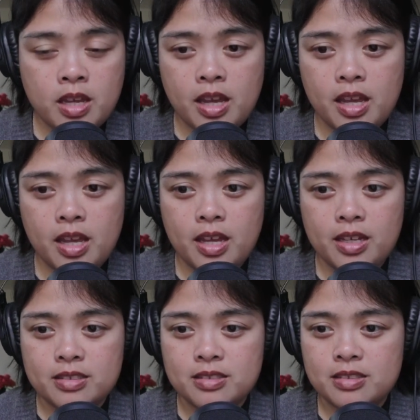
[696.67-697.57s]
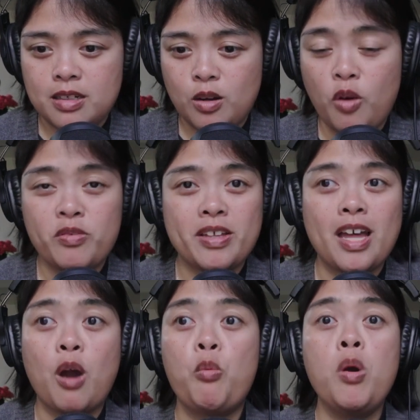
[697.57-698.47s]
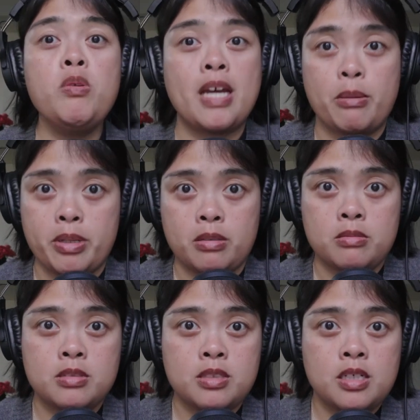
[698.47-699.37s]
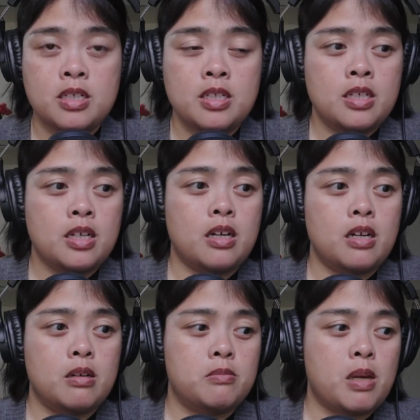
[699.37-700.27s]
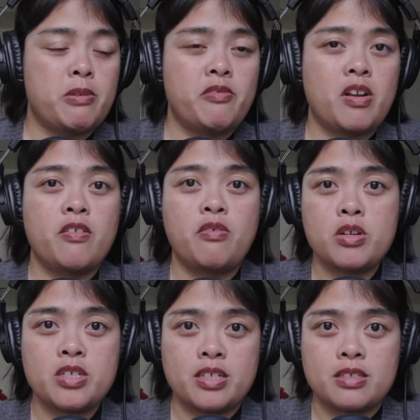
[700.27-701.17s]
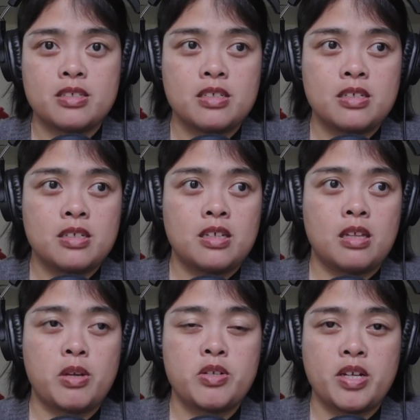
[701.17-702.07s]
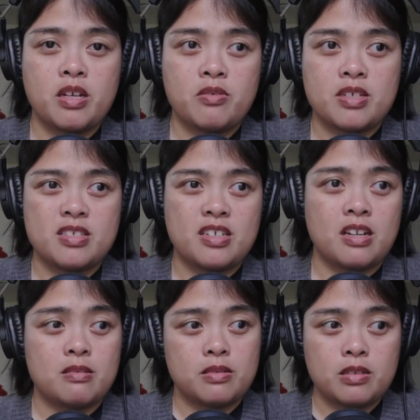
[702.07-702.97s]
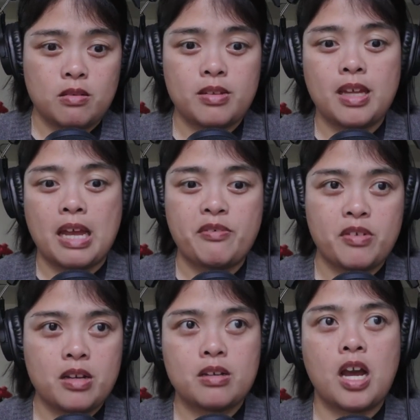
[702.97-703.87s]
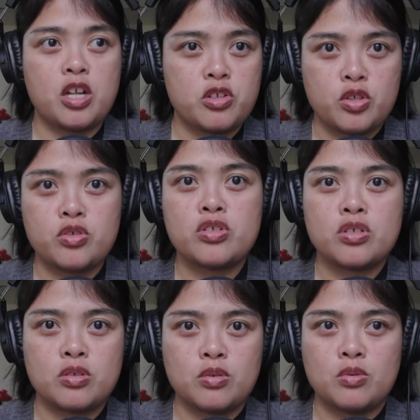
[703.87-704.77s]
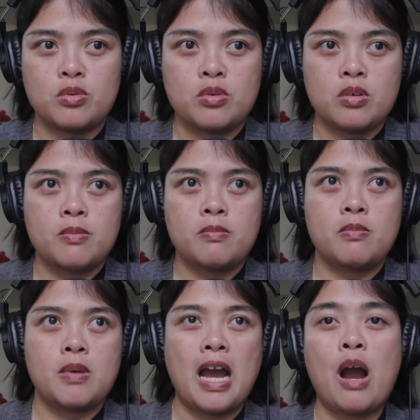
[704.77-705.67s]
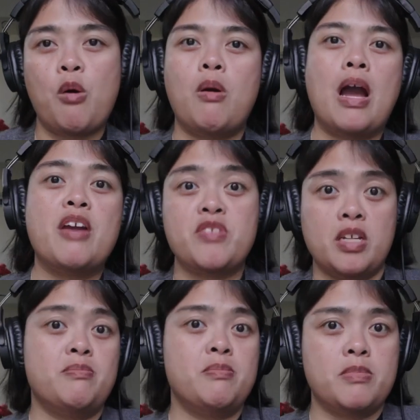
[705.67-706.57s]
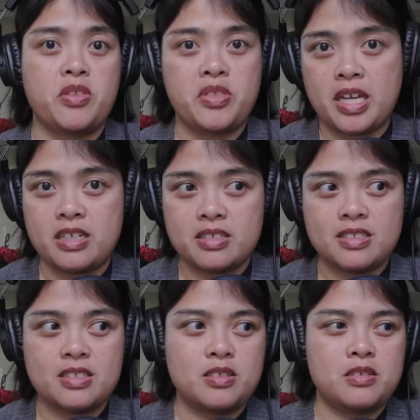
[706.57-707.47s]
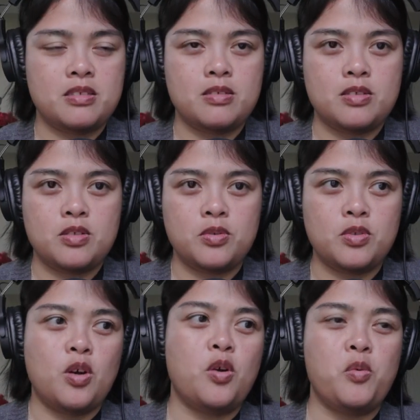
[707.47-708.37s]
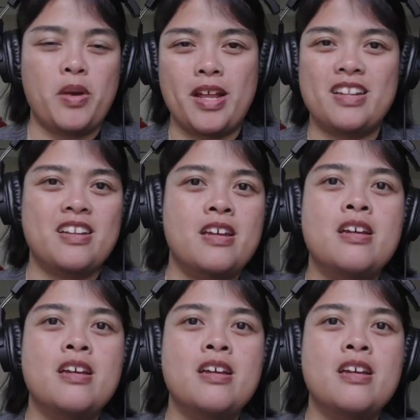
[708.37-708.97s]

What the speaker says: And hopefully that won't happen. I've been very fortunate in my training runs that that I've gotten used to how I've done things to know when